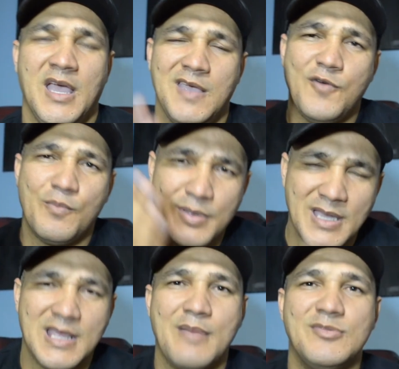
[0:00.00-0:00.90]
If your
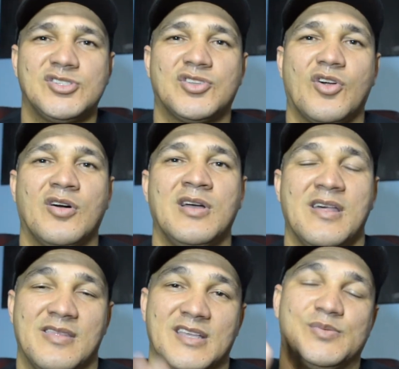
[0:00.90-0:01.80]
beard game is strong,
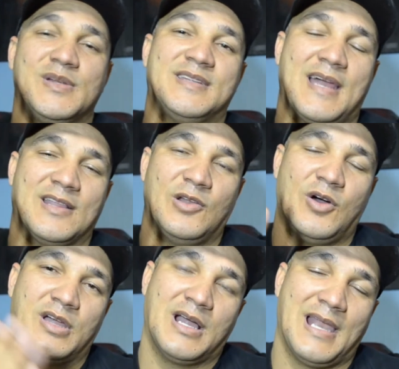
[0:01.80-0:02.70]
this will attract a
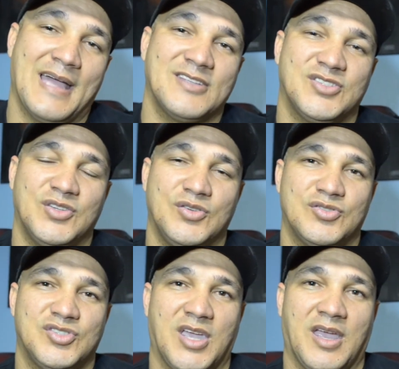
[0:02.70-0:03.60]
lot of clients to your
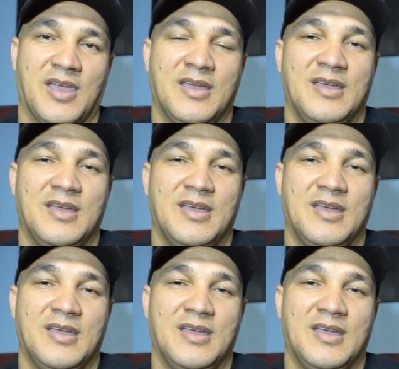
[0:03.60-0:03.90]
chair.